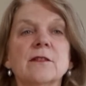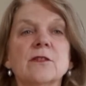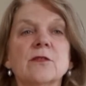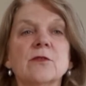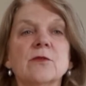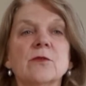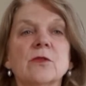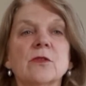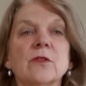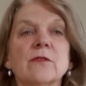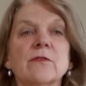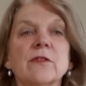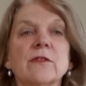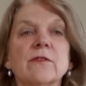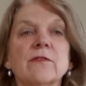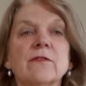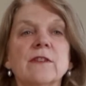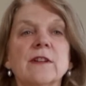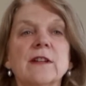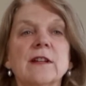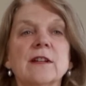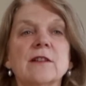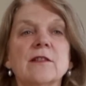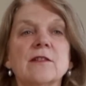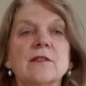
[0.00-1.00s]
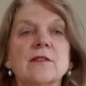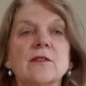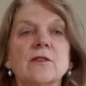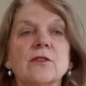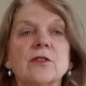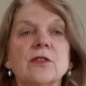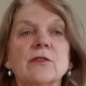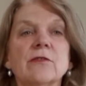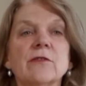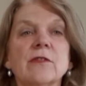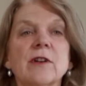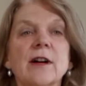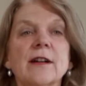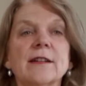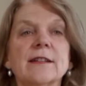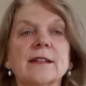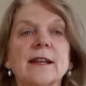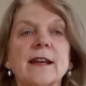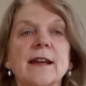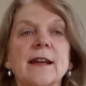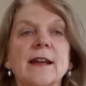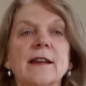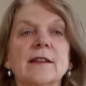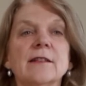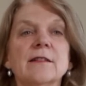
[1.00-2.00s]
to all of the fingers on your right
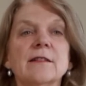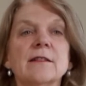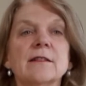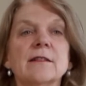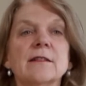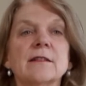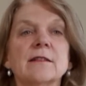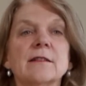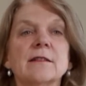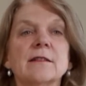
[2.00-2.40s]
hand,